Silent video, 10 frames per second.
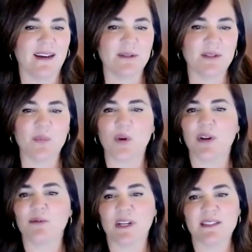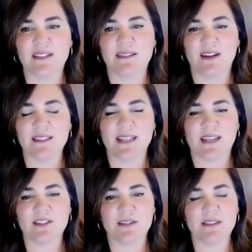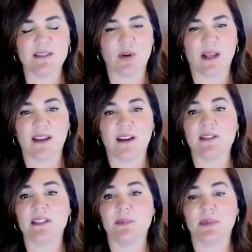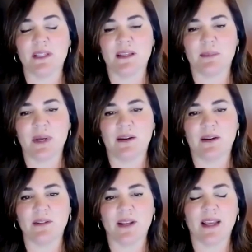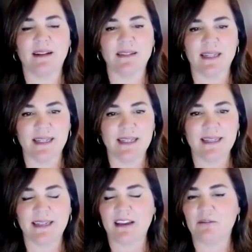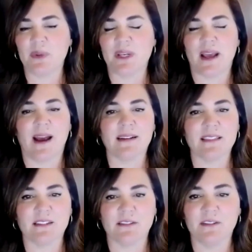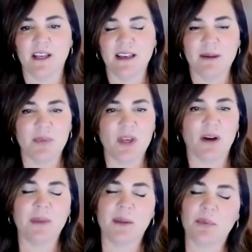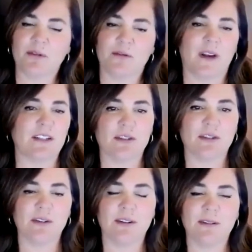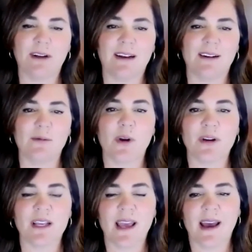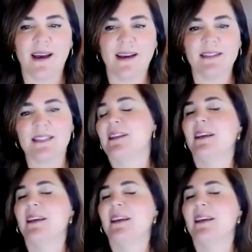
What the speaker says: I was born and raised in Los Angeles, so I care deeply about LA, and I've been active beyond my professional wearing hat